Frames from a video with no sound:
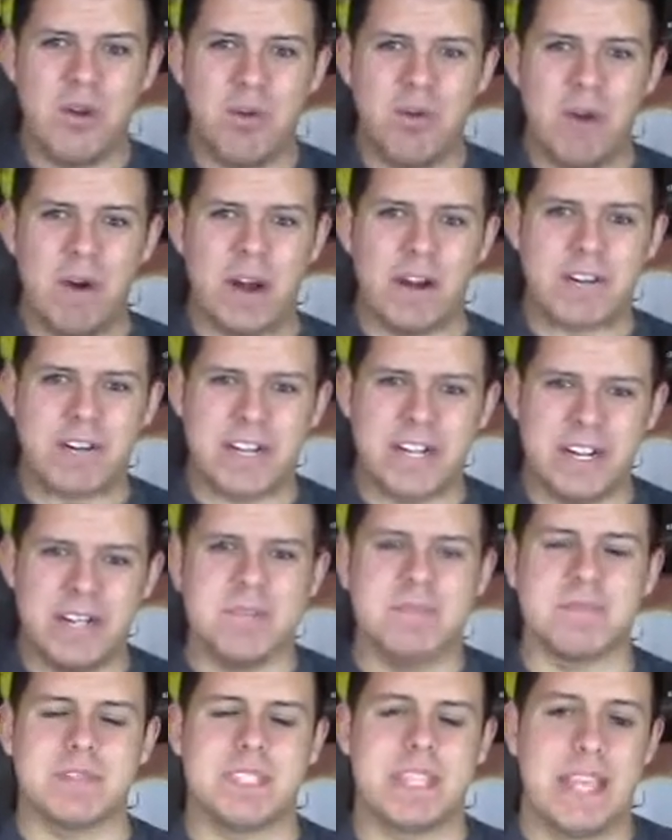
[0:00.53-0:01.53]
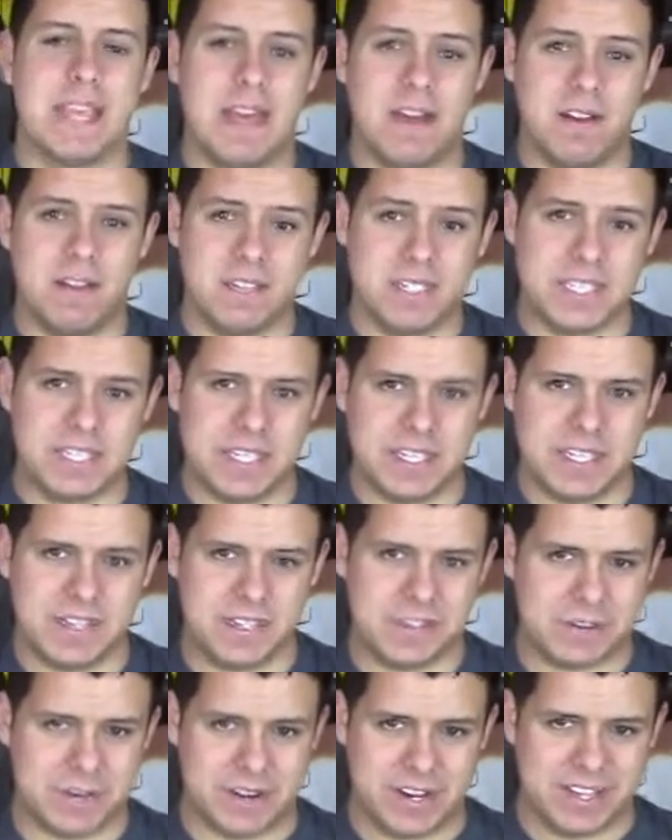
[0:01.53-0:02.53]
Welcome to LC
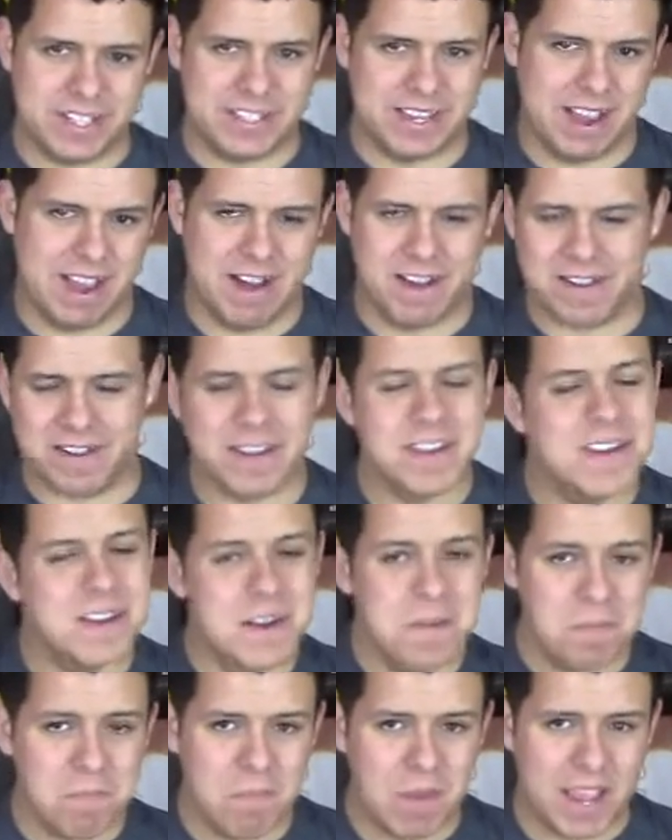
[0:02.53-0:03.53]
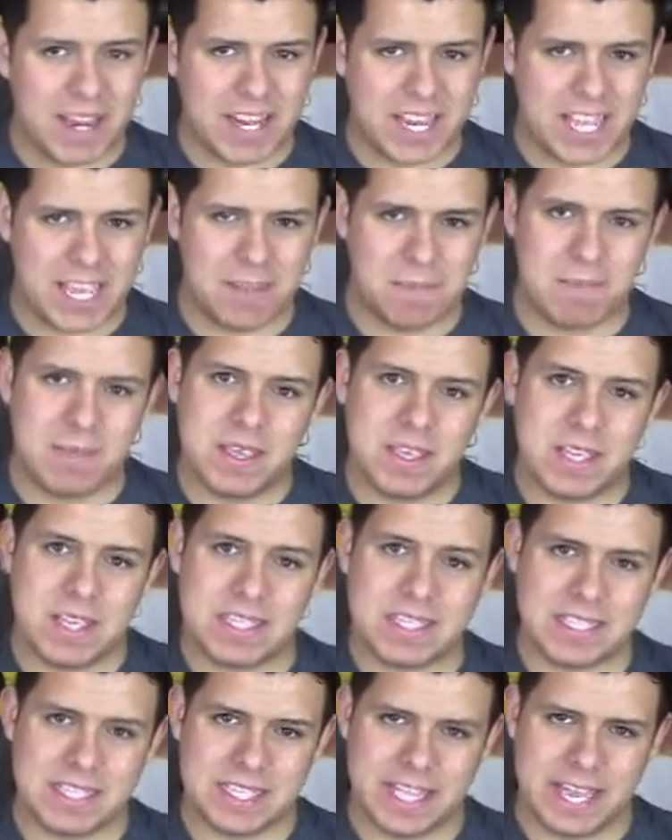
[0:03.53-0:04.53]
Screen Talk. My name
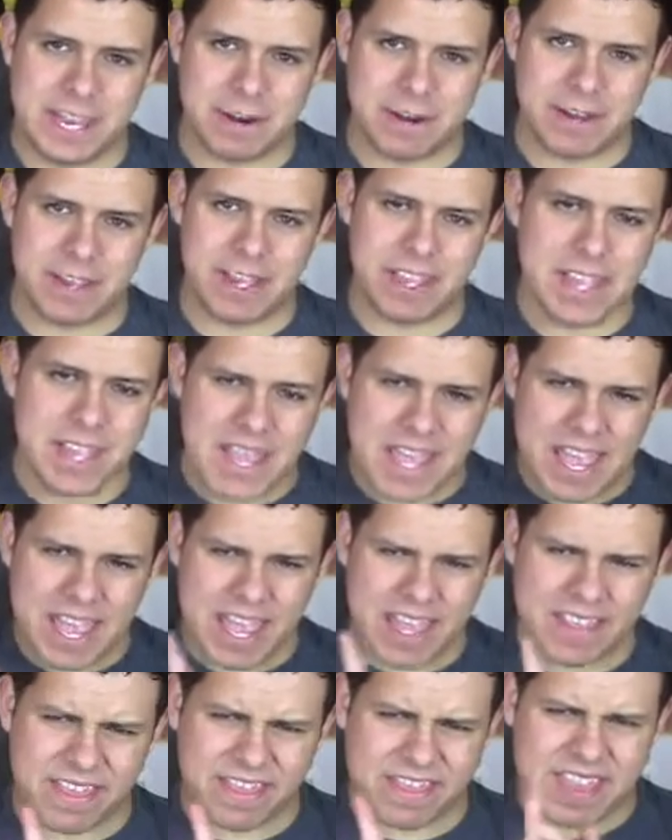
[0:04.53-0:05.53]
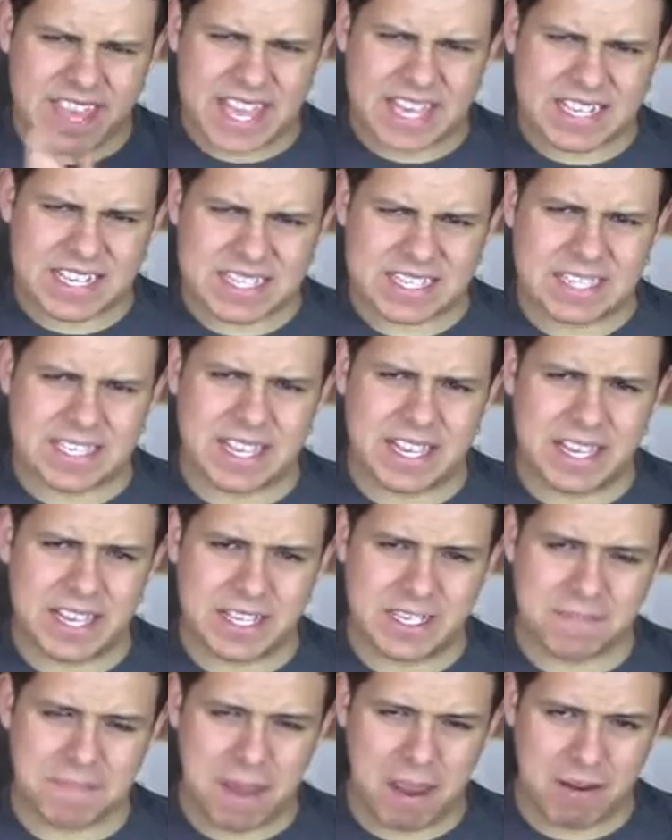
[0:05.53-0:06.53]
is Larry, and this
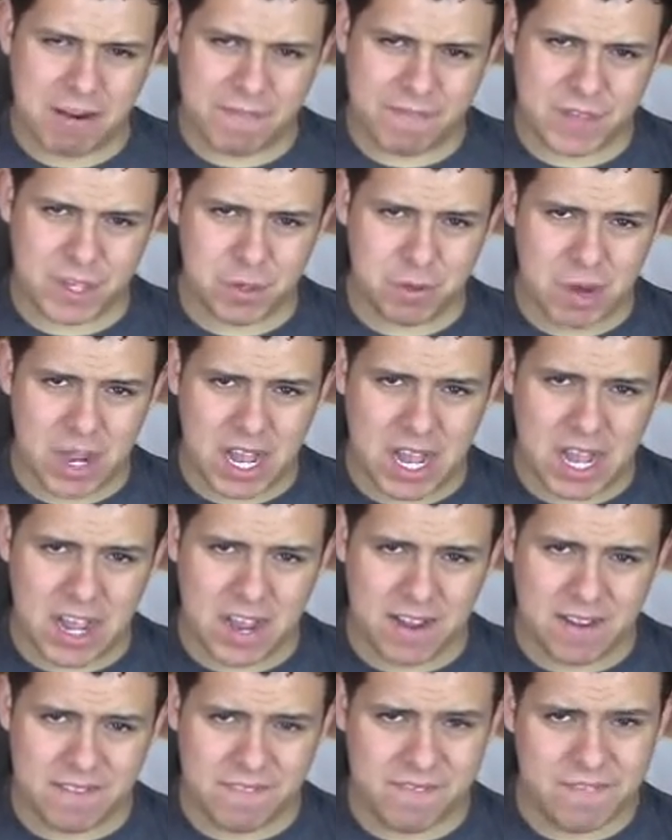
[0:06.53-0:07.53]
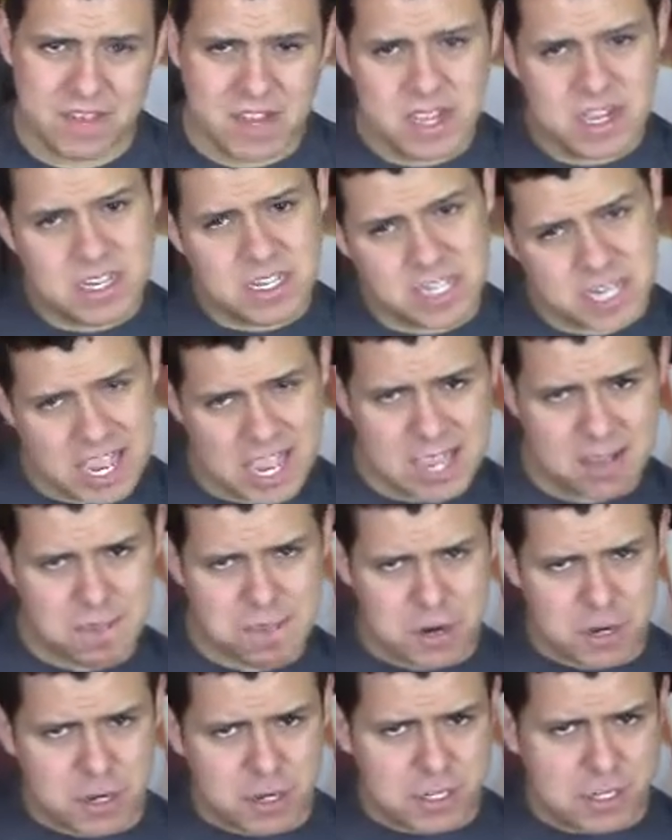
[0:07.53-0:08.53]
is my review of
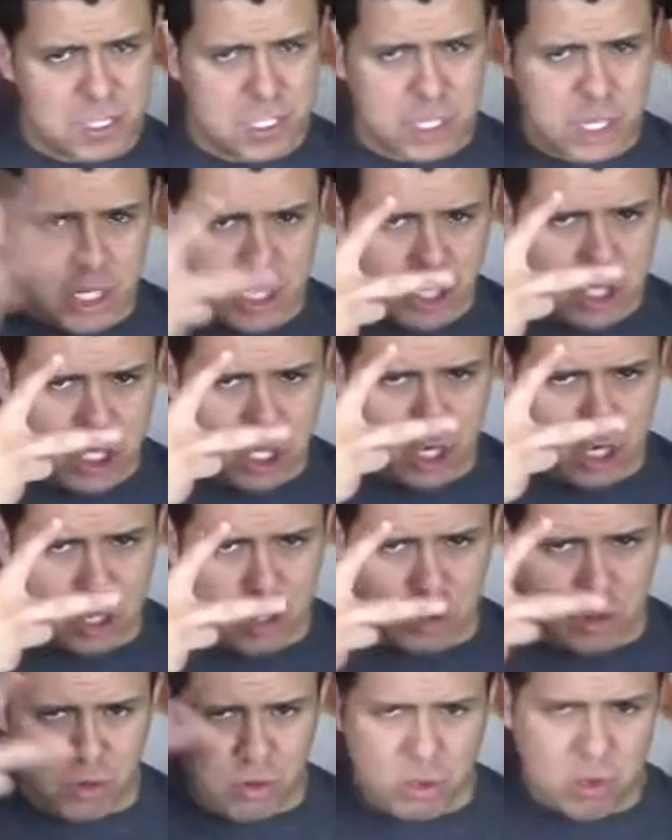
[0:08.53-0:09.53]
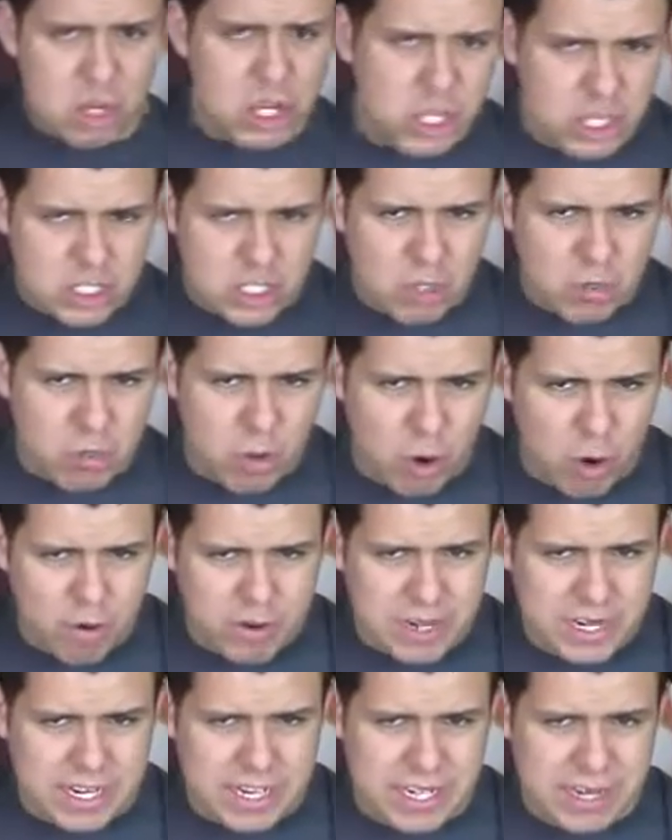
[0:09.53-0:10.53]
Neighbors 2,
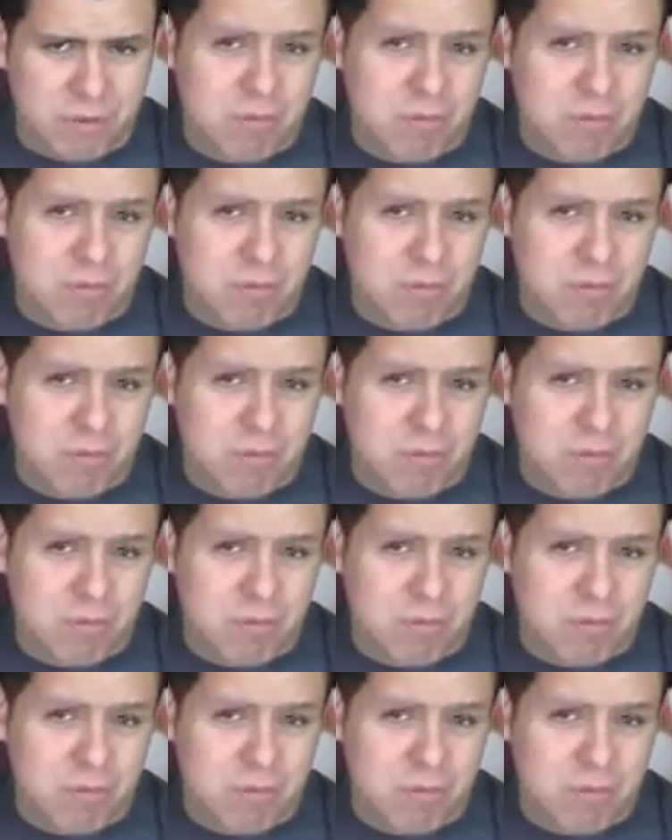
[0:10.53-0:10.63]
Sorority